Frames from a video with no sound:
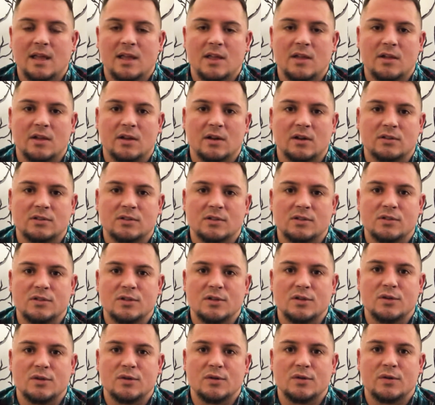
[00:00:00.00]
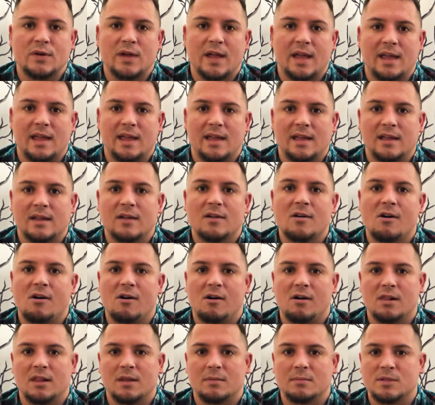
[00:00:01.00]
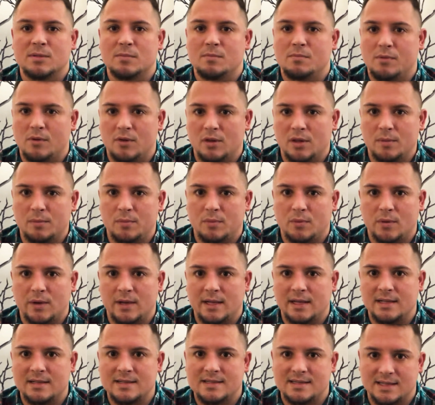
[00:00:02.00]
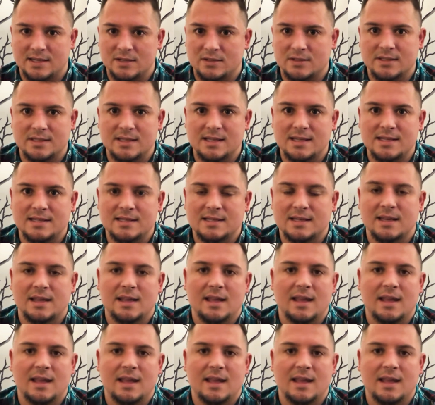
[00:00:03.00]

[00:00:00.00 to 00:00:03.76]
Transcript: you can also do a columned bullet point skills list